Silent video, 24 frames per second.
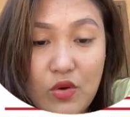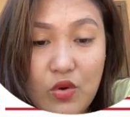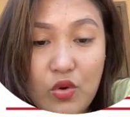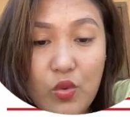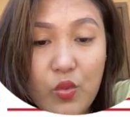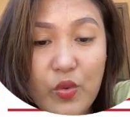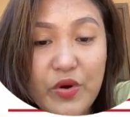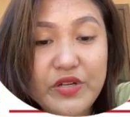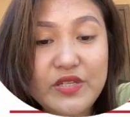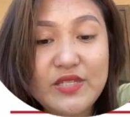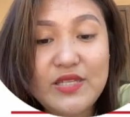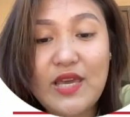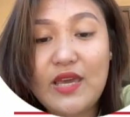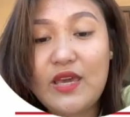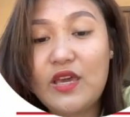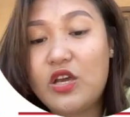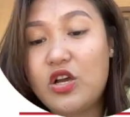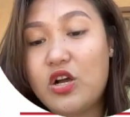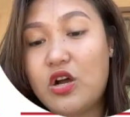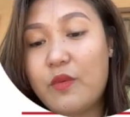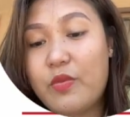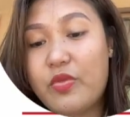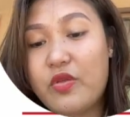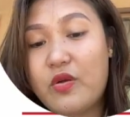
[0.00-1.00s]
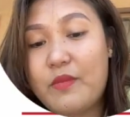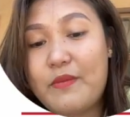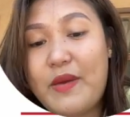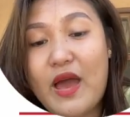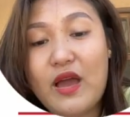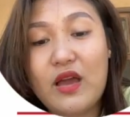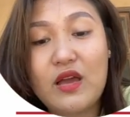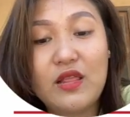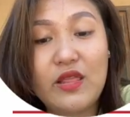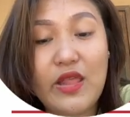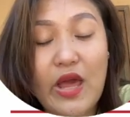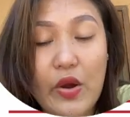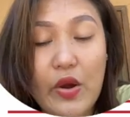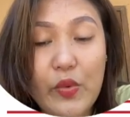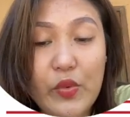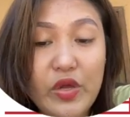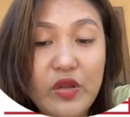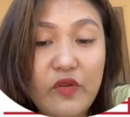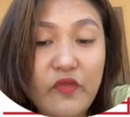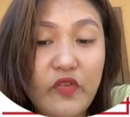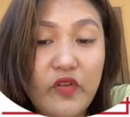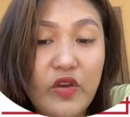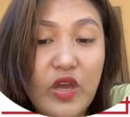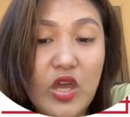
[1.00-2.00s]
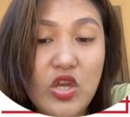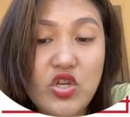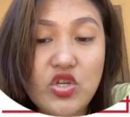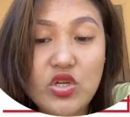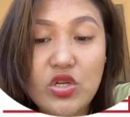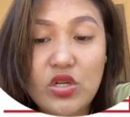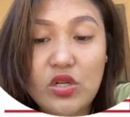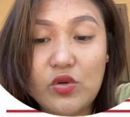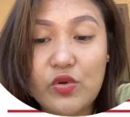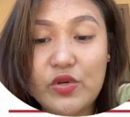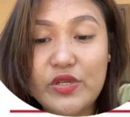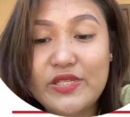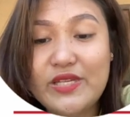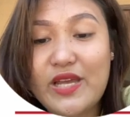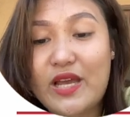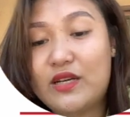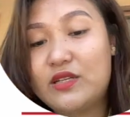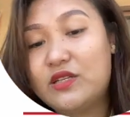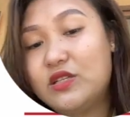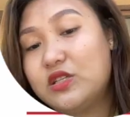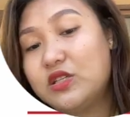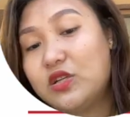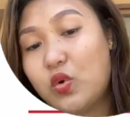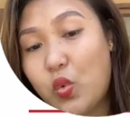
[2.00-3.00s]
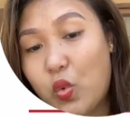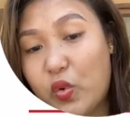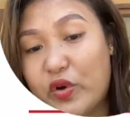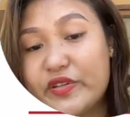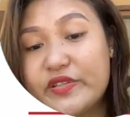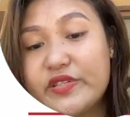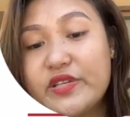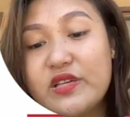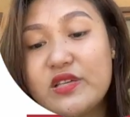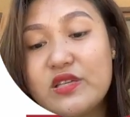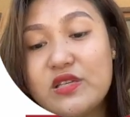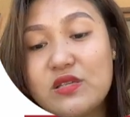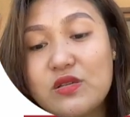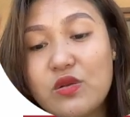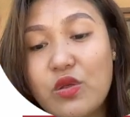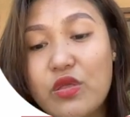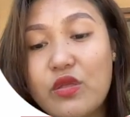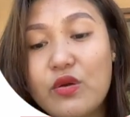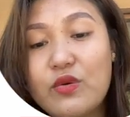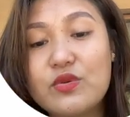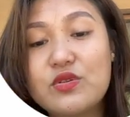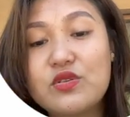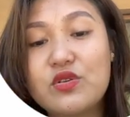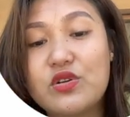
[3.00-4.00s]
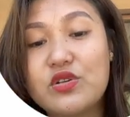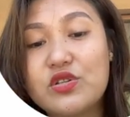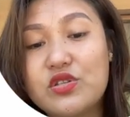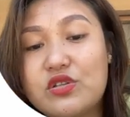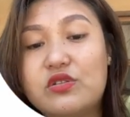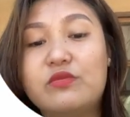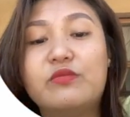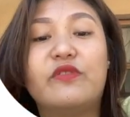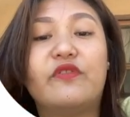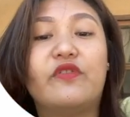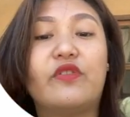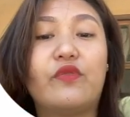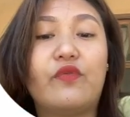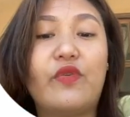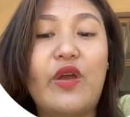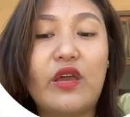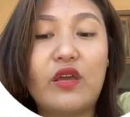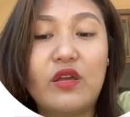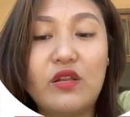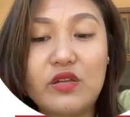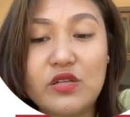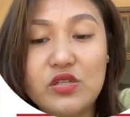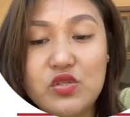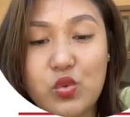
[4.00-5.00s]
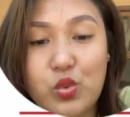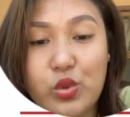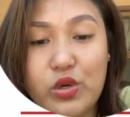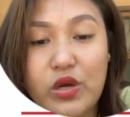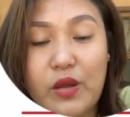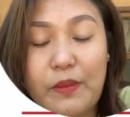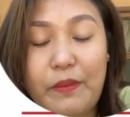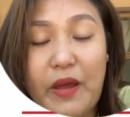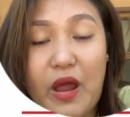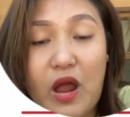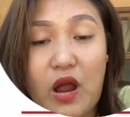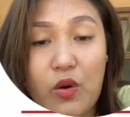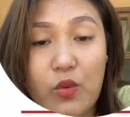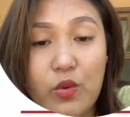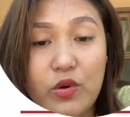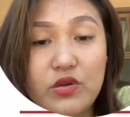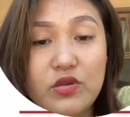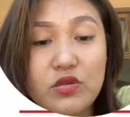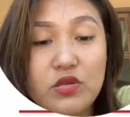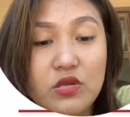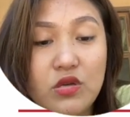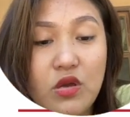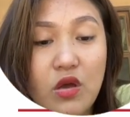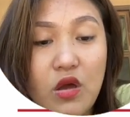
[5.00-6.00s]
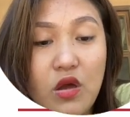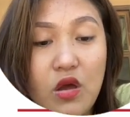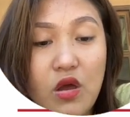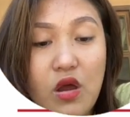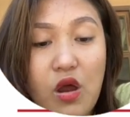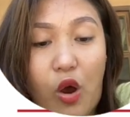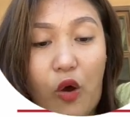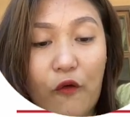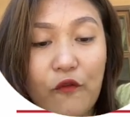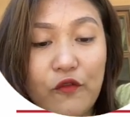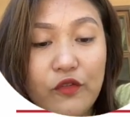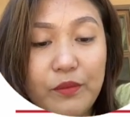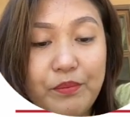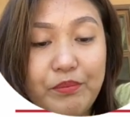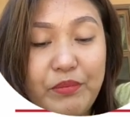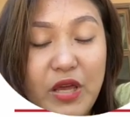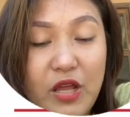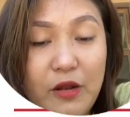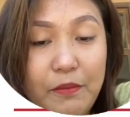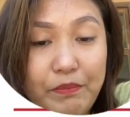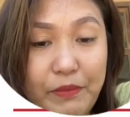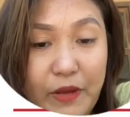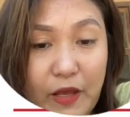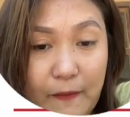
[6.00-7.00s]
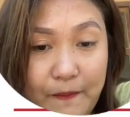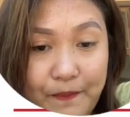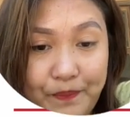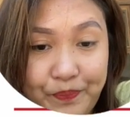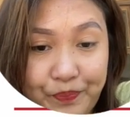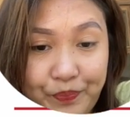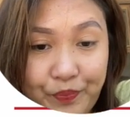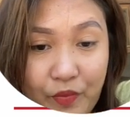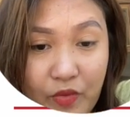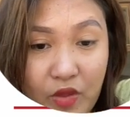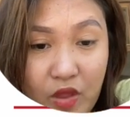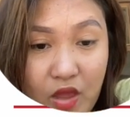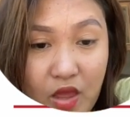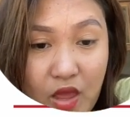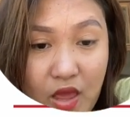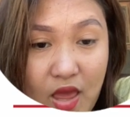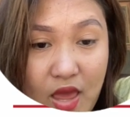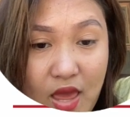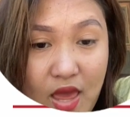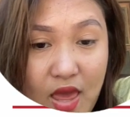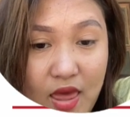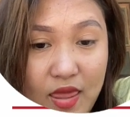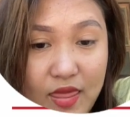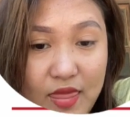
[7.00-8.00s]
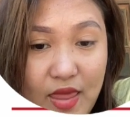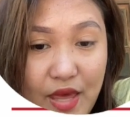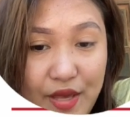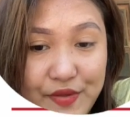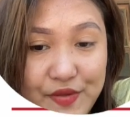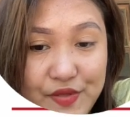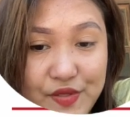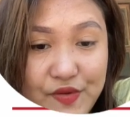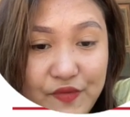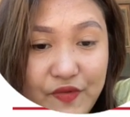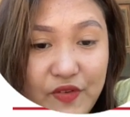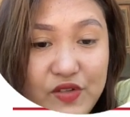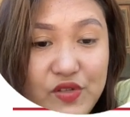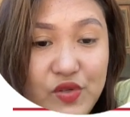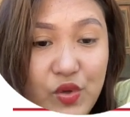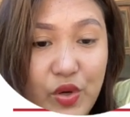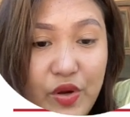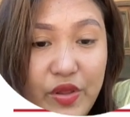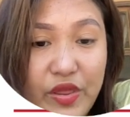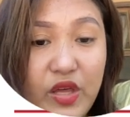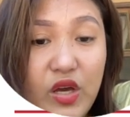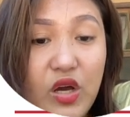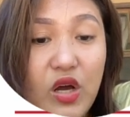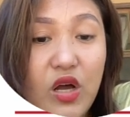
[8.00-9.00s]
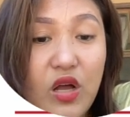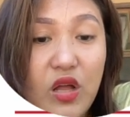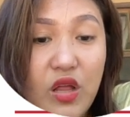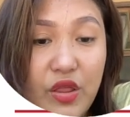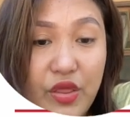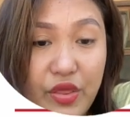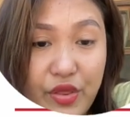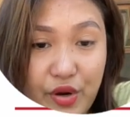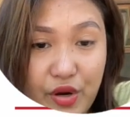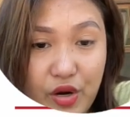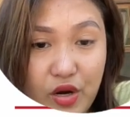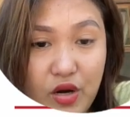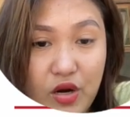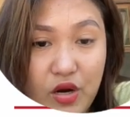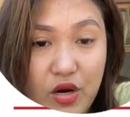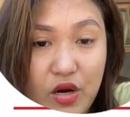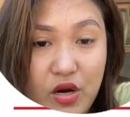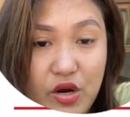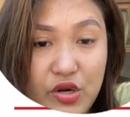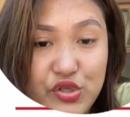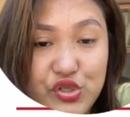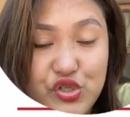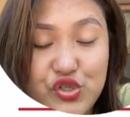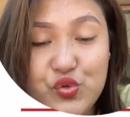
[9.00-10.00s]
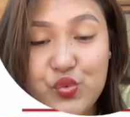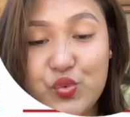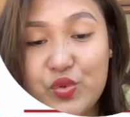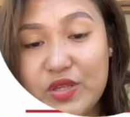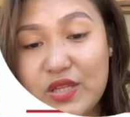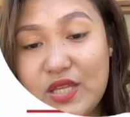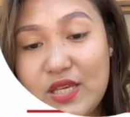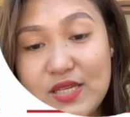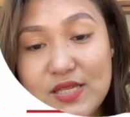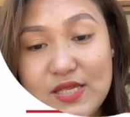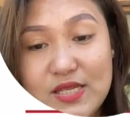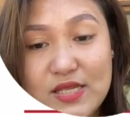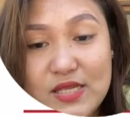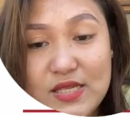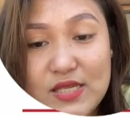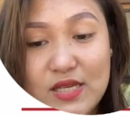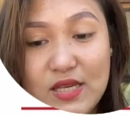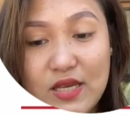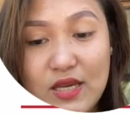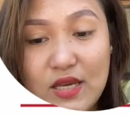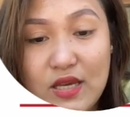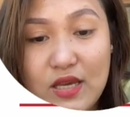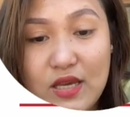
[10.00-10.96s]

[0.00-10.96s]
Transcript: who were taking up their baccalaureate, vocational, or technical courses. So those are some of the regulatory powers of the PNP. Next, these are the other duties